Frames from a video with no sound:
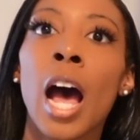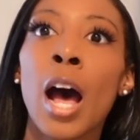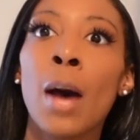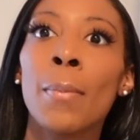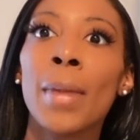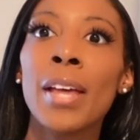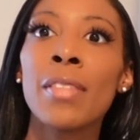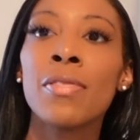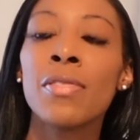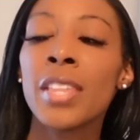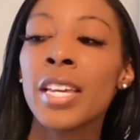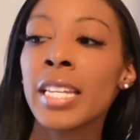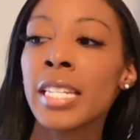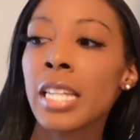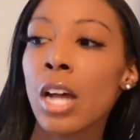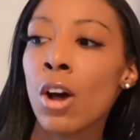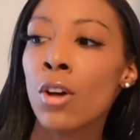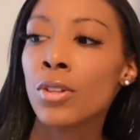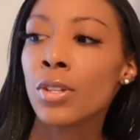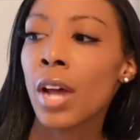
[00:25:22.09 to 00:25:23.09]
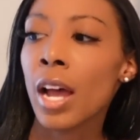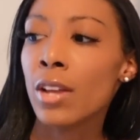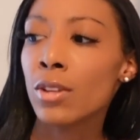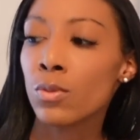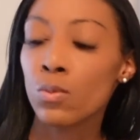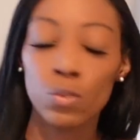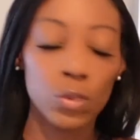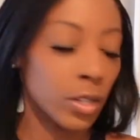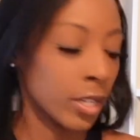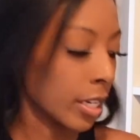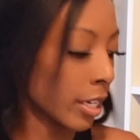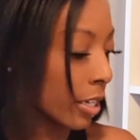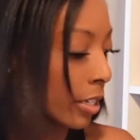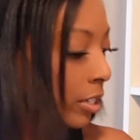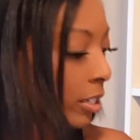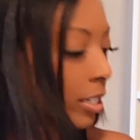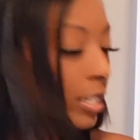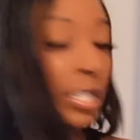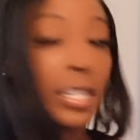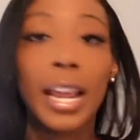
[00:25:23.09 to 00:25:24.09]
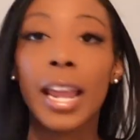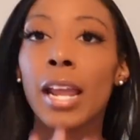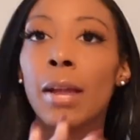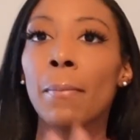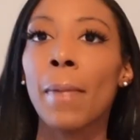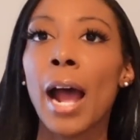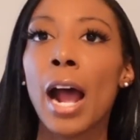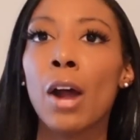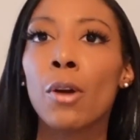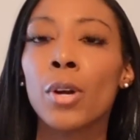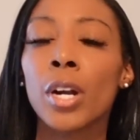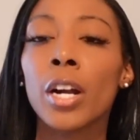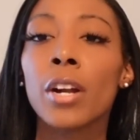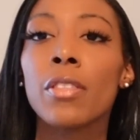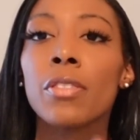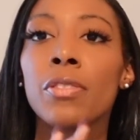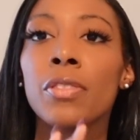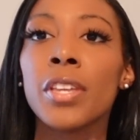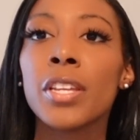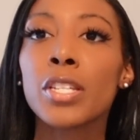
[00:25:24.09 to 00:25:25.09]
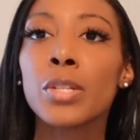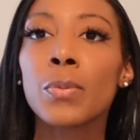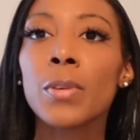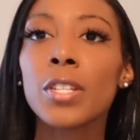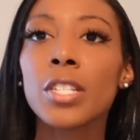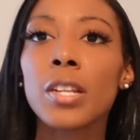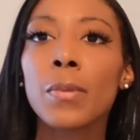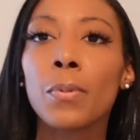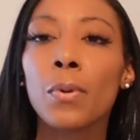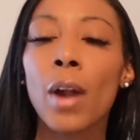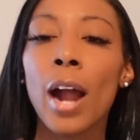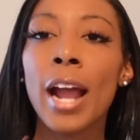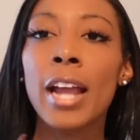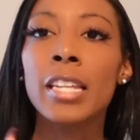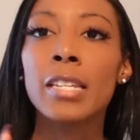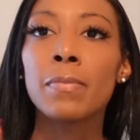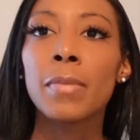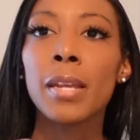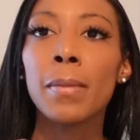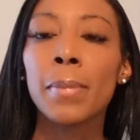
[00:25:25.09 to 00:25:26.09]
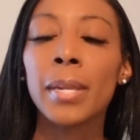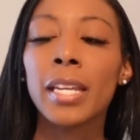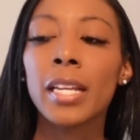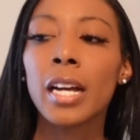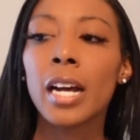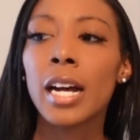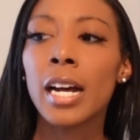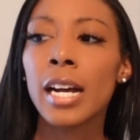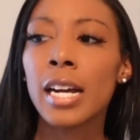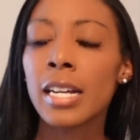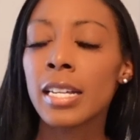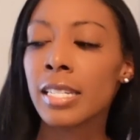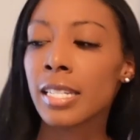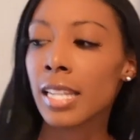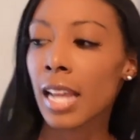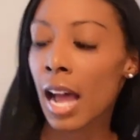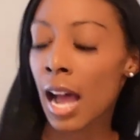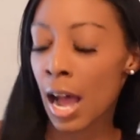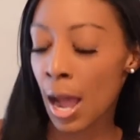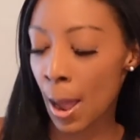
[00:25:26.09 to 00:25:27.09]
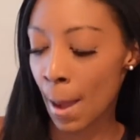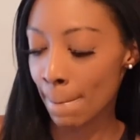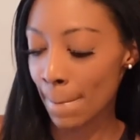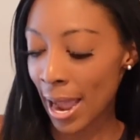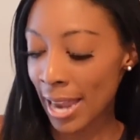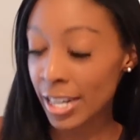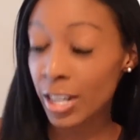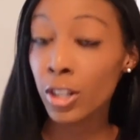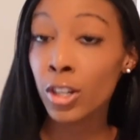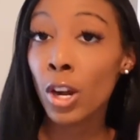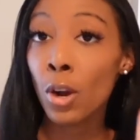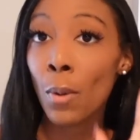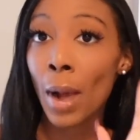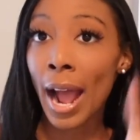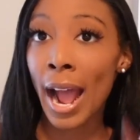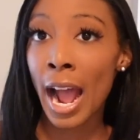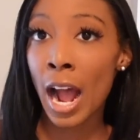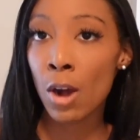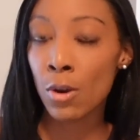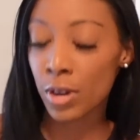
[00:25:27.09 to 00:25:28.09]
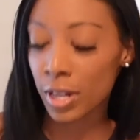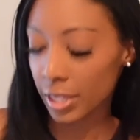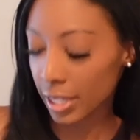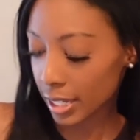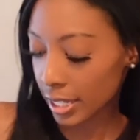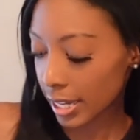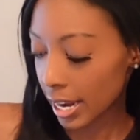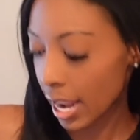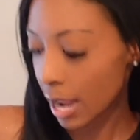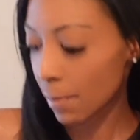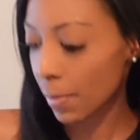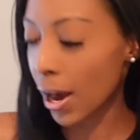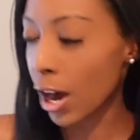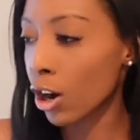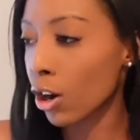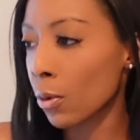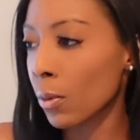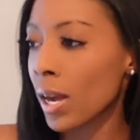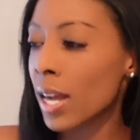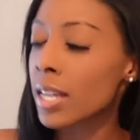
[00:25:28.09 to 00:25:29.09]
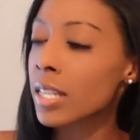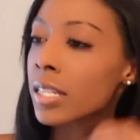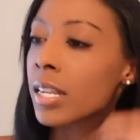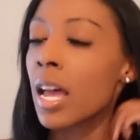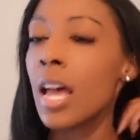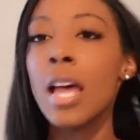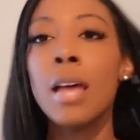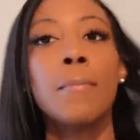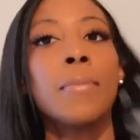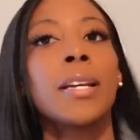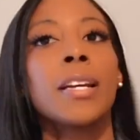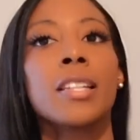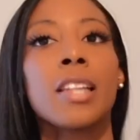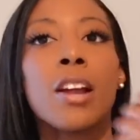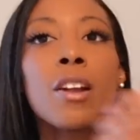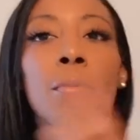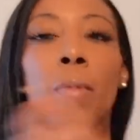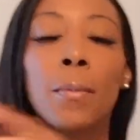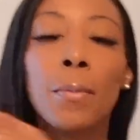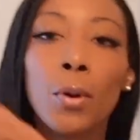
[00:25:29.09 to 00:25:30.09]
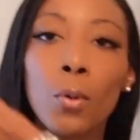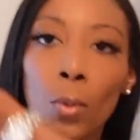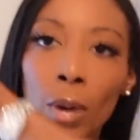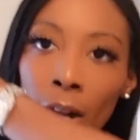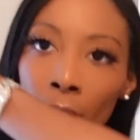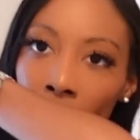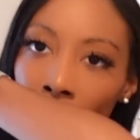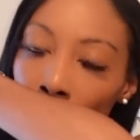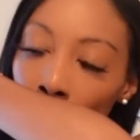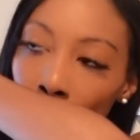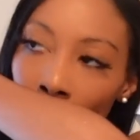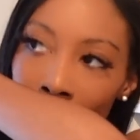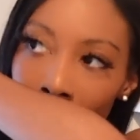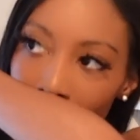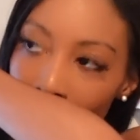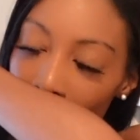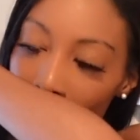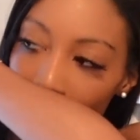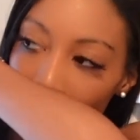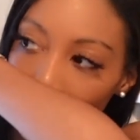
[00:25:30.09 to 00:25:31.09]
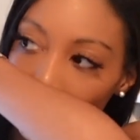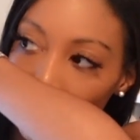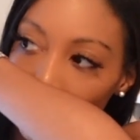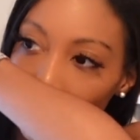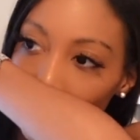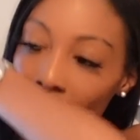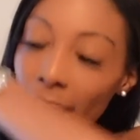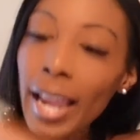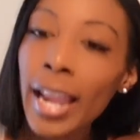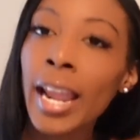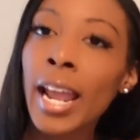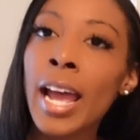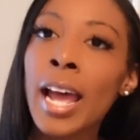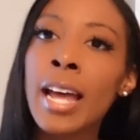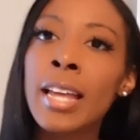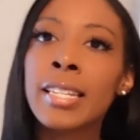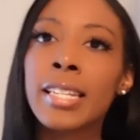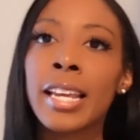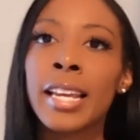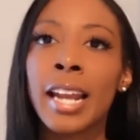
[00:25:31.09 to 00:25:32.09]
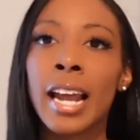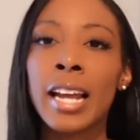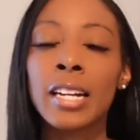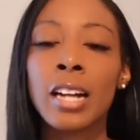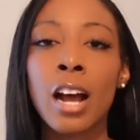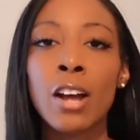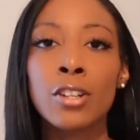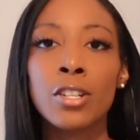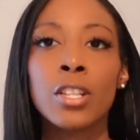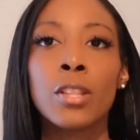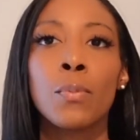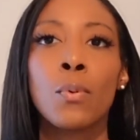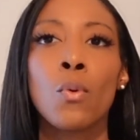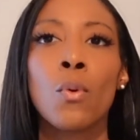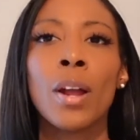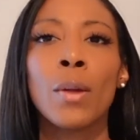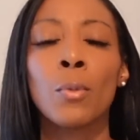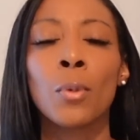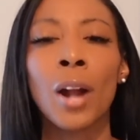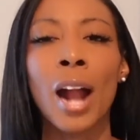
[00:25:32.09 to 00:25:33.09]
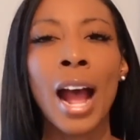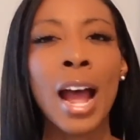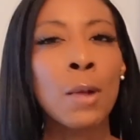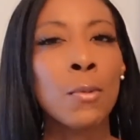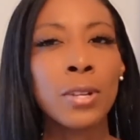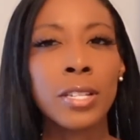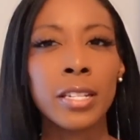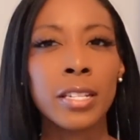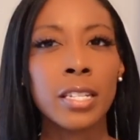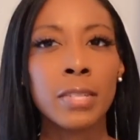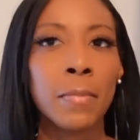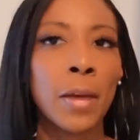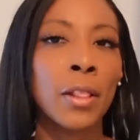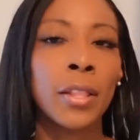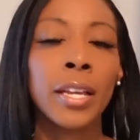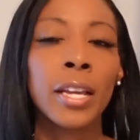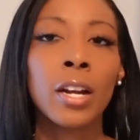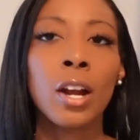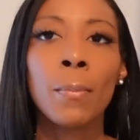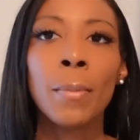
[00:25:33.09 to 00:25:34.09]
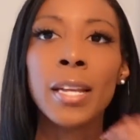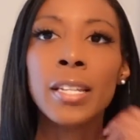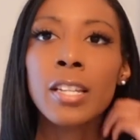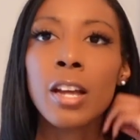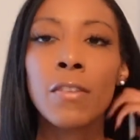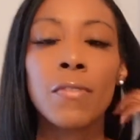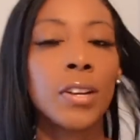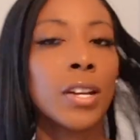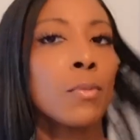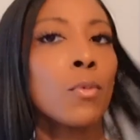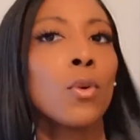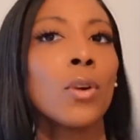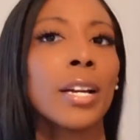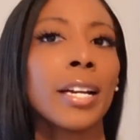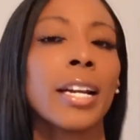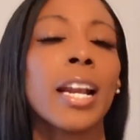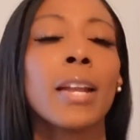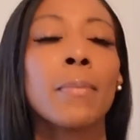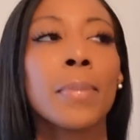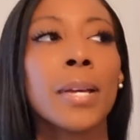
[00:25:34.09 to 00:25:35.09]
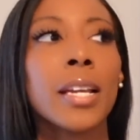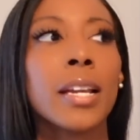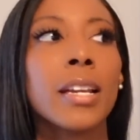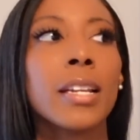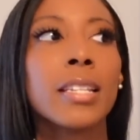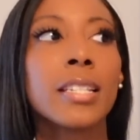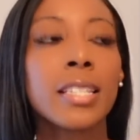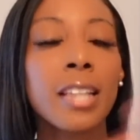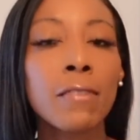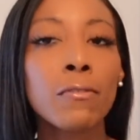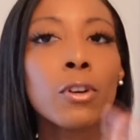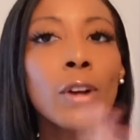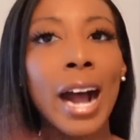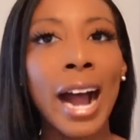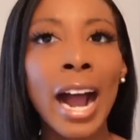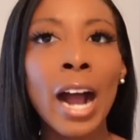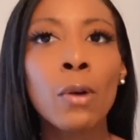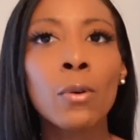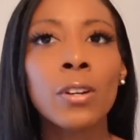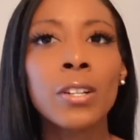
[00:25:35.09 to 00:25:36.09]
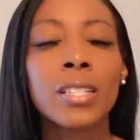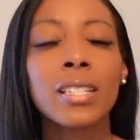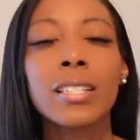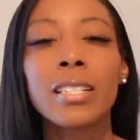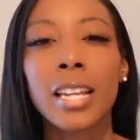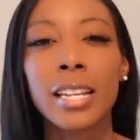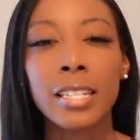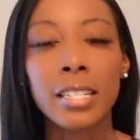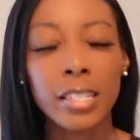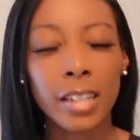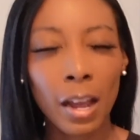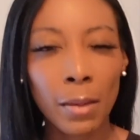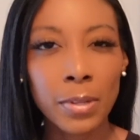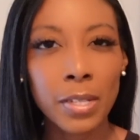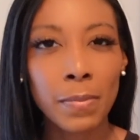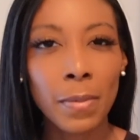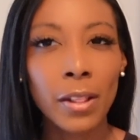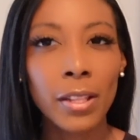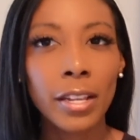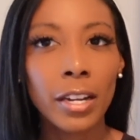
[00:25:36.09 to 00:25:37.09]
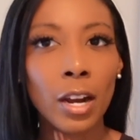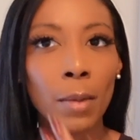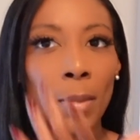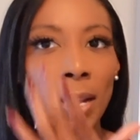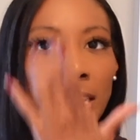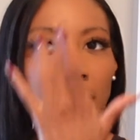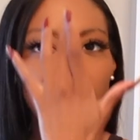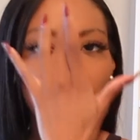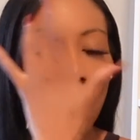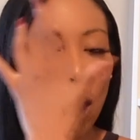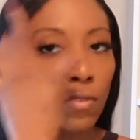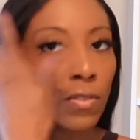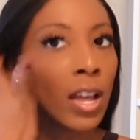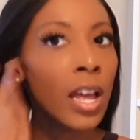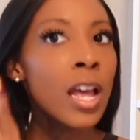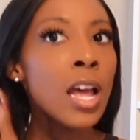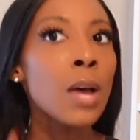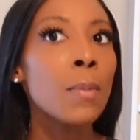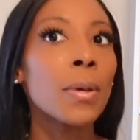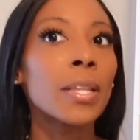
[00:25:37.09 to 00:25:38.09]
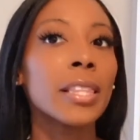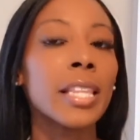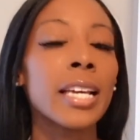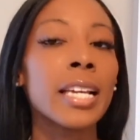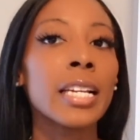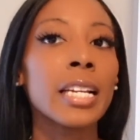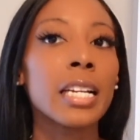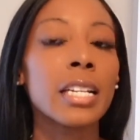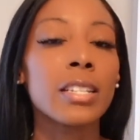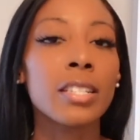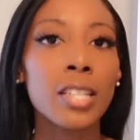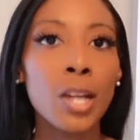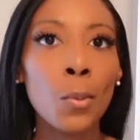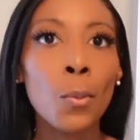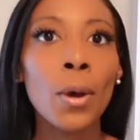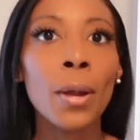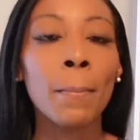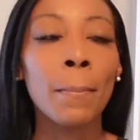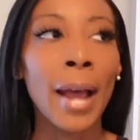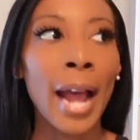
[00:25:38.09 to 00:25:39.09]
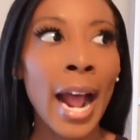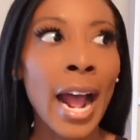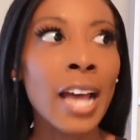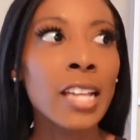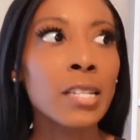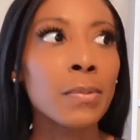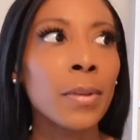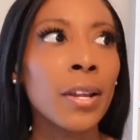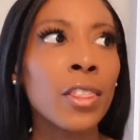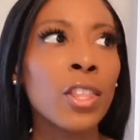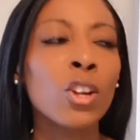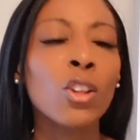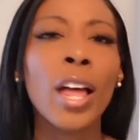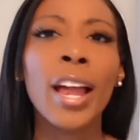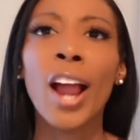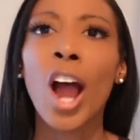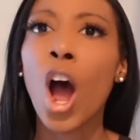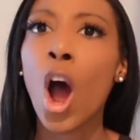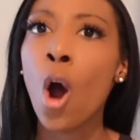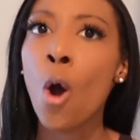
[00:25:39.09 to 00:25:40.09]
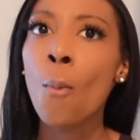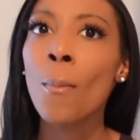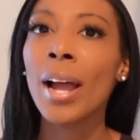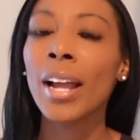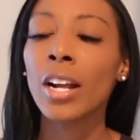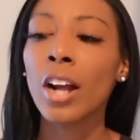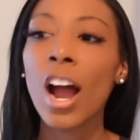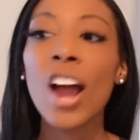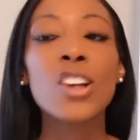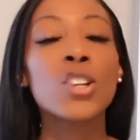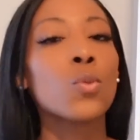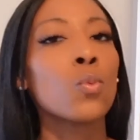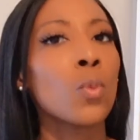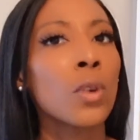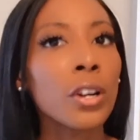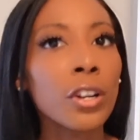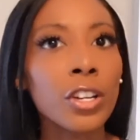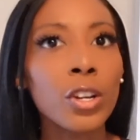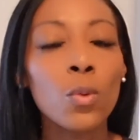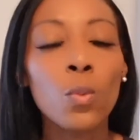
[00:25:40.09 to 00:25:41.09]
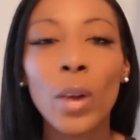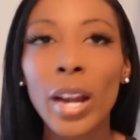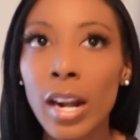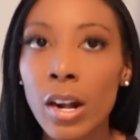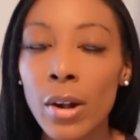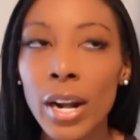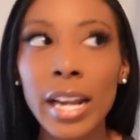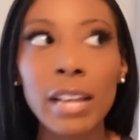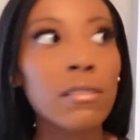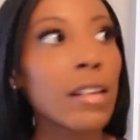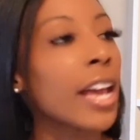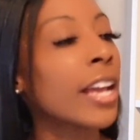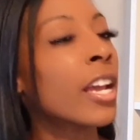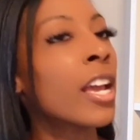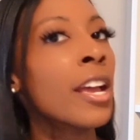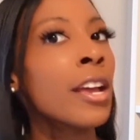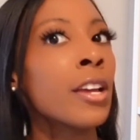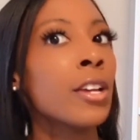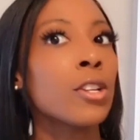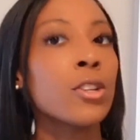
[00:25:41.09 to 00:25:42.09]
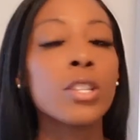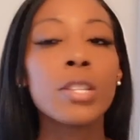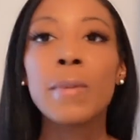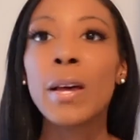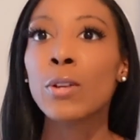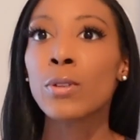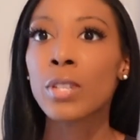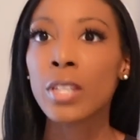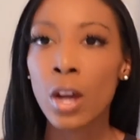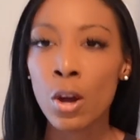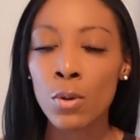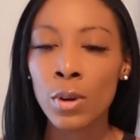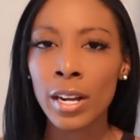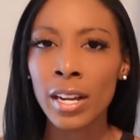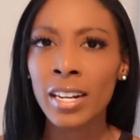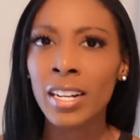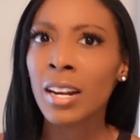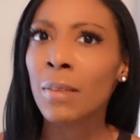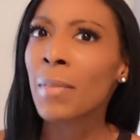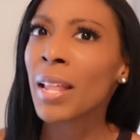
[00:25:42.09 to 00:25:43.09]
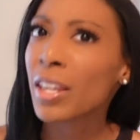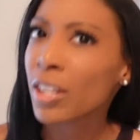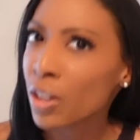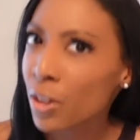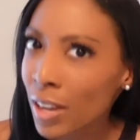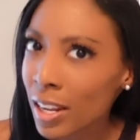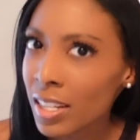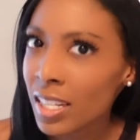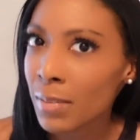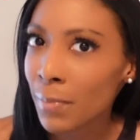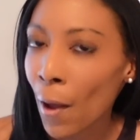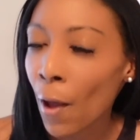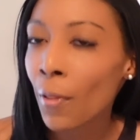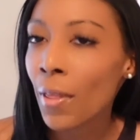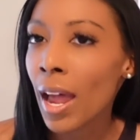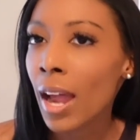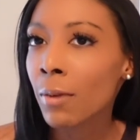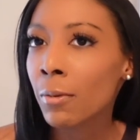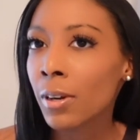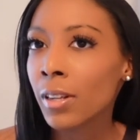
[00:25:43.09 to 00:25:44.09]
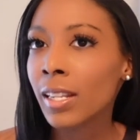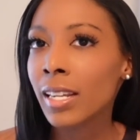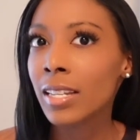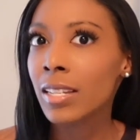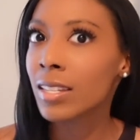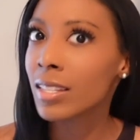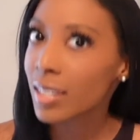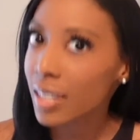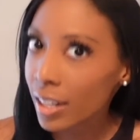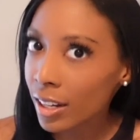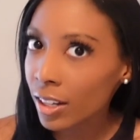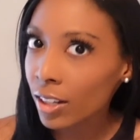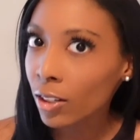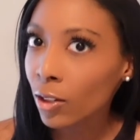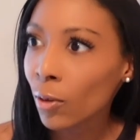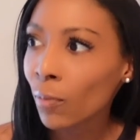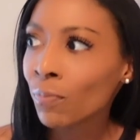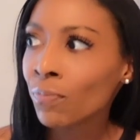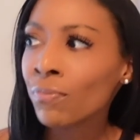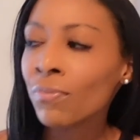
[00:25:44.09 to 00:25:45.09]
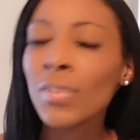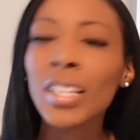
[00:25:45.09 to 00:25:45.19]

Um, and this also has really good staying power. This one surprised me because um, I didn't know how good the staying power was because I remember wearing it one day and it had gotten to the point where I wasn't smelling it on myself anymore, and it had been several hours since I stopped smelling it on myself. But then someone passed me and they're like, Oh my gosh, what are you wearing? Like, you smell so good. And I'm like, You can smell that really still?